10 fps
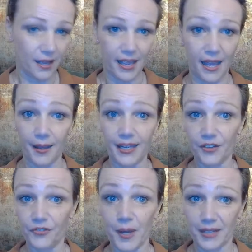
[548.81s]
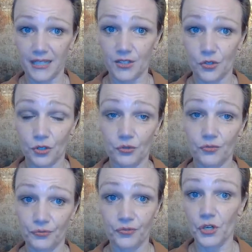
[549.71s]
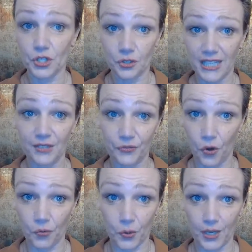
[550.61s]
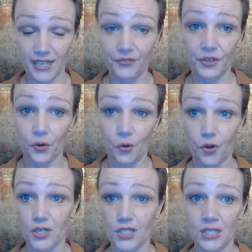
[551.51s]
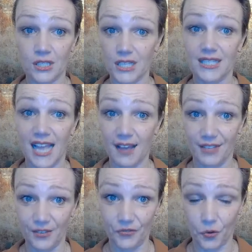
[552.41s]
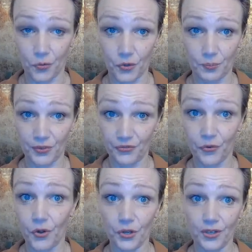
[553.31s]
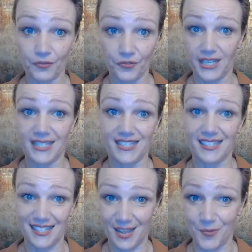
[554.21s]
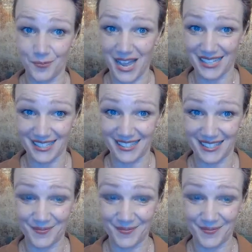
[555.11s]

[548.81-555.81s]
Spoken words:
Yeah, enough about that. So first you need forward if your horse doesn't have any forward before you can fix the stable magnet.